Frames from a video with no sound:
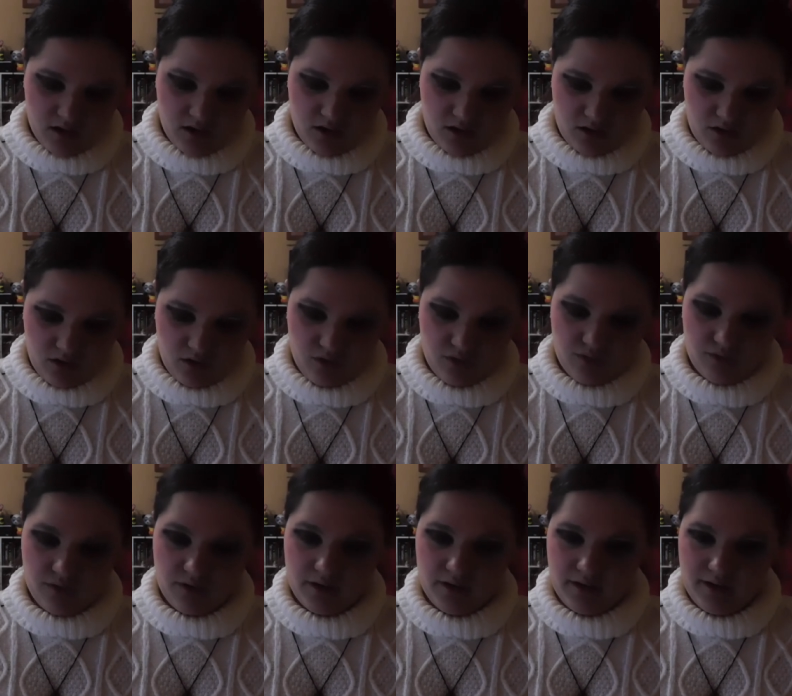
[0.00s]

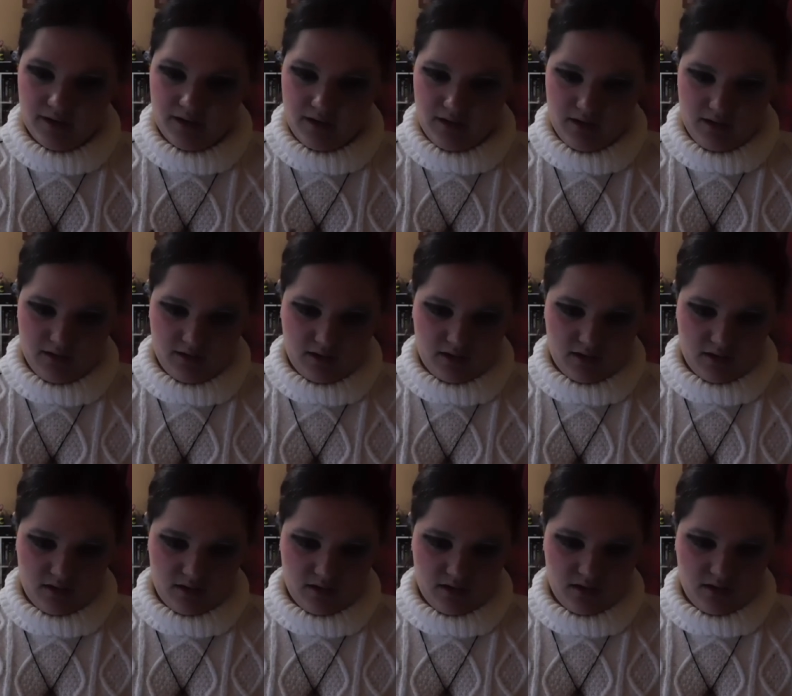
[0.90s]
Alrighty, let's
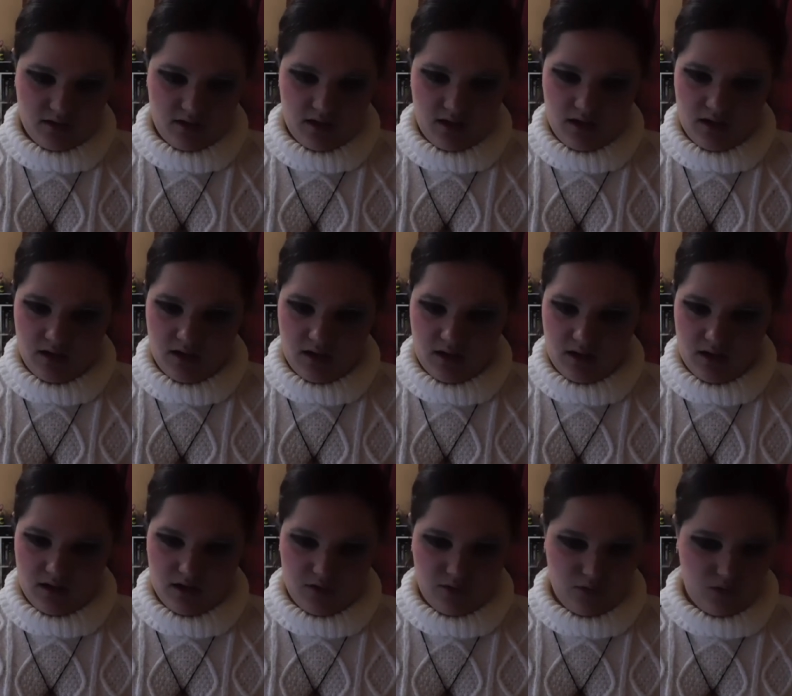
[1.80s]
see
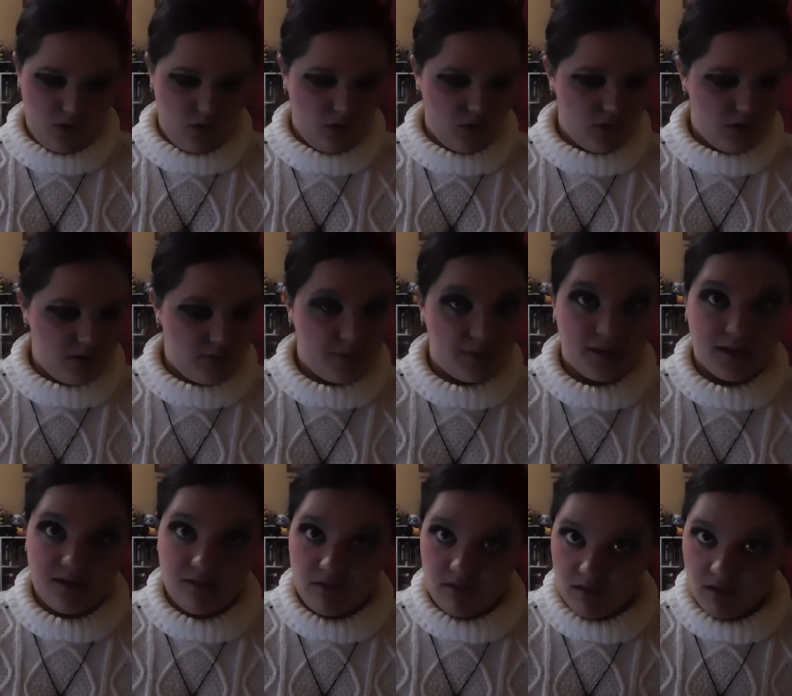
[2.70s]
how
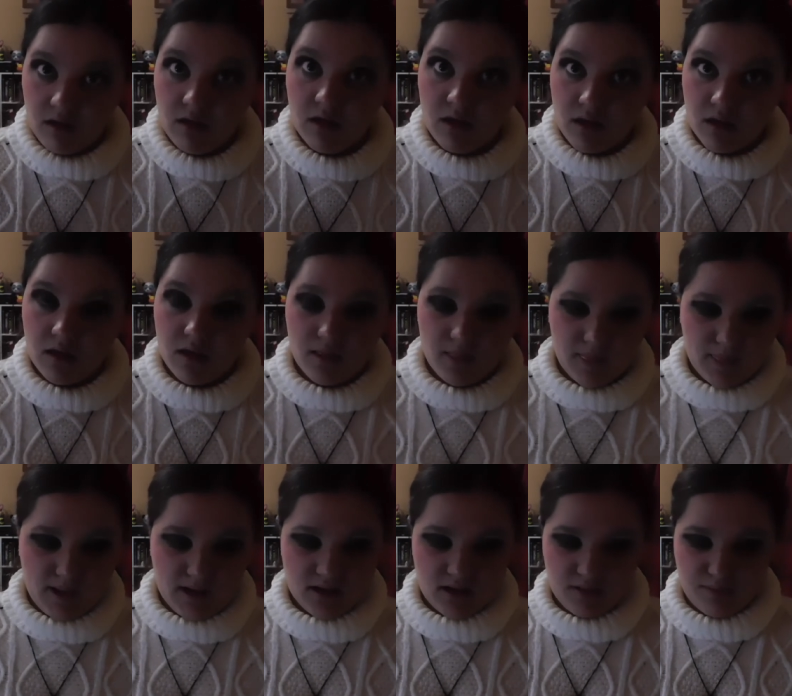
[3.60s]
horribly
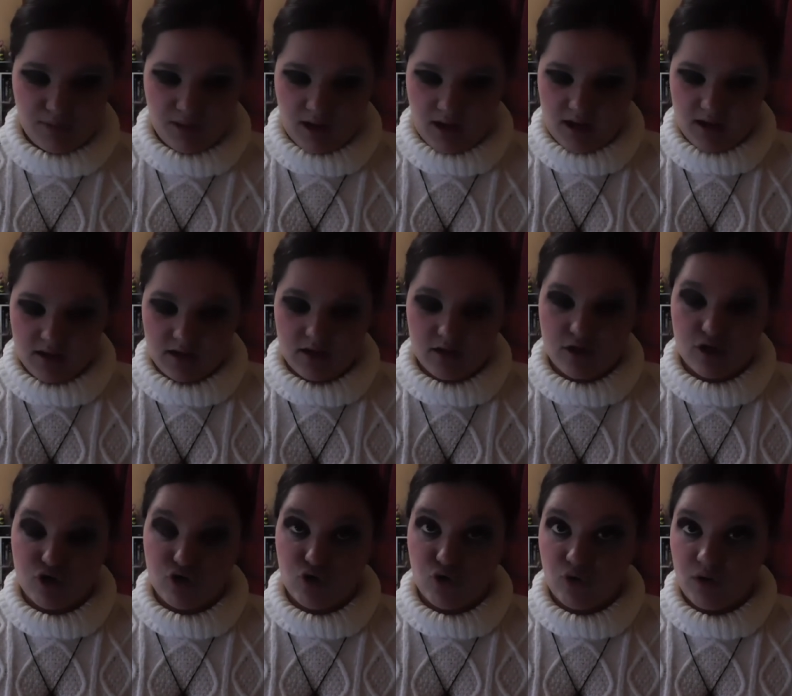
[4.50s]
this applies because
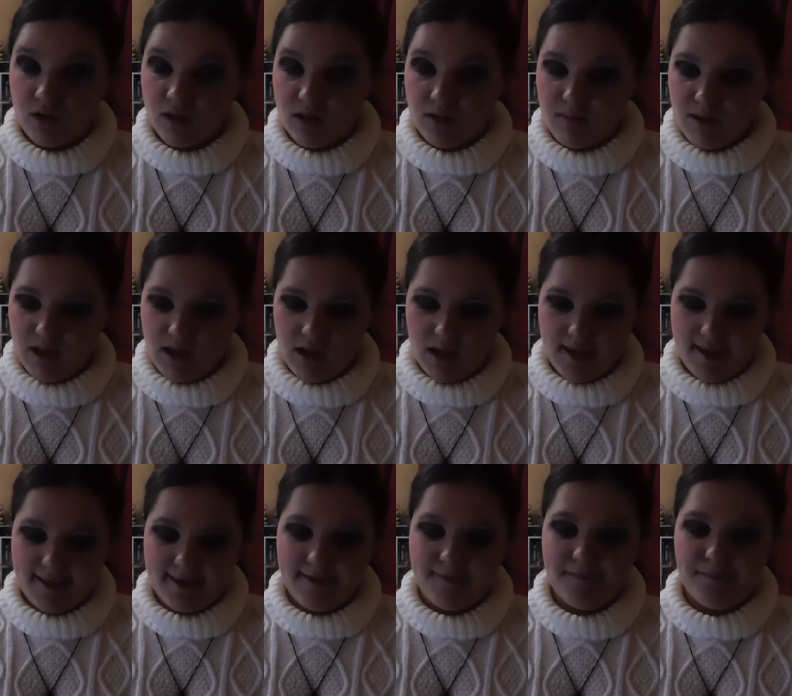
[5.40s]
trust me, it
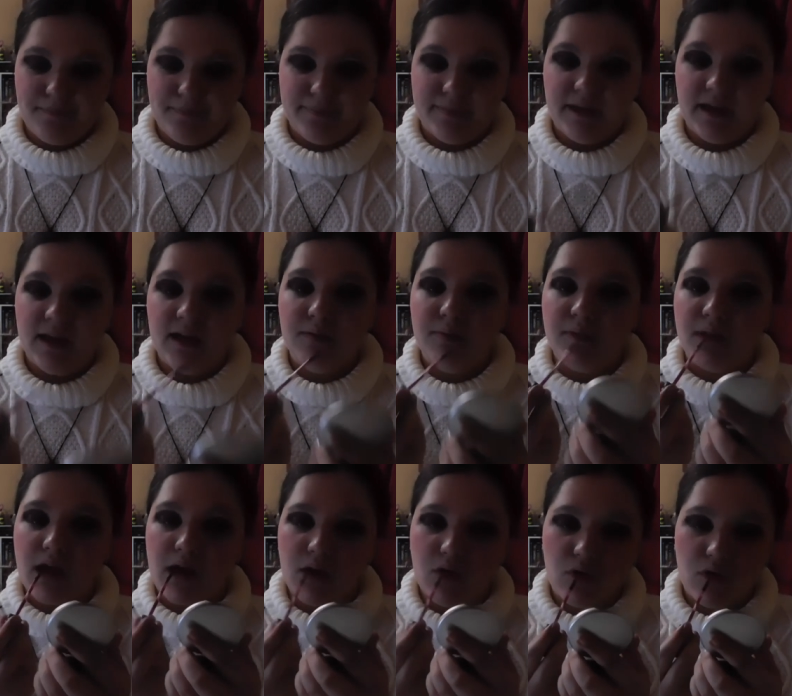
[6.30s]
did
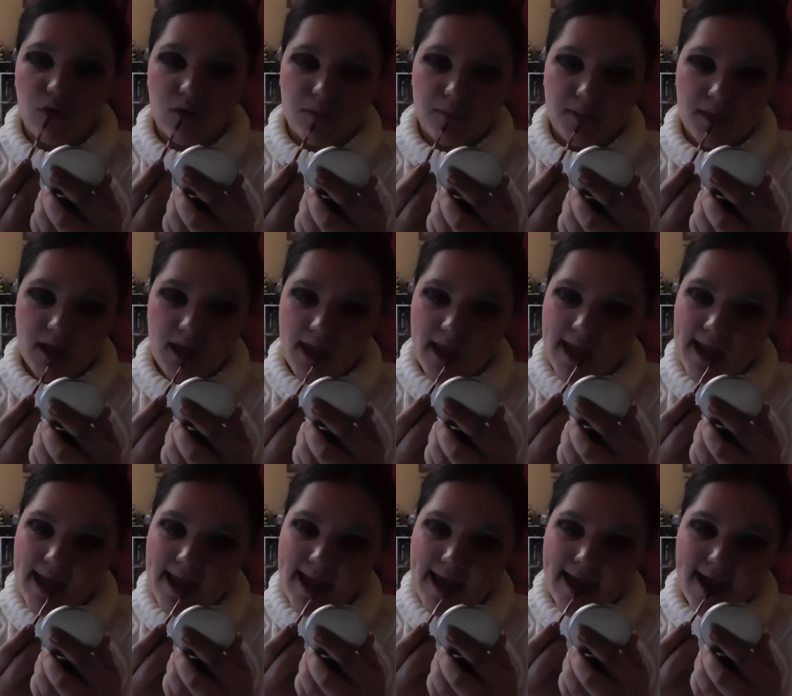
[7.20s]
apply horribly
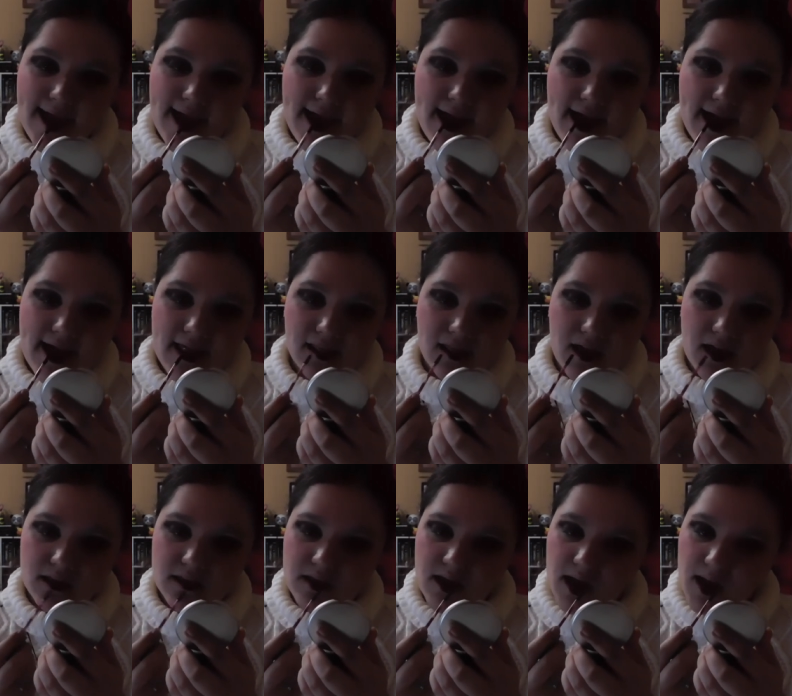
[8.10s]

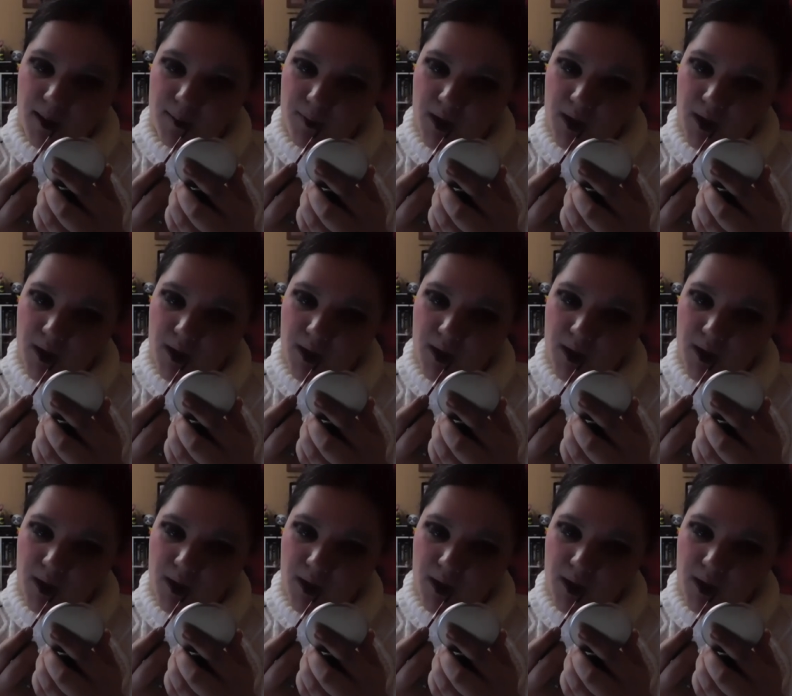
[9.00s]
last time.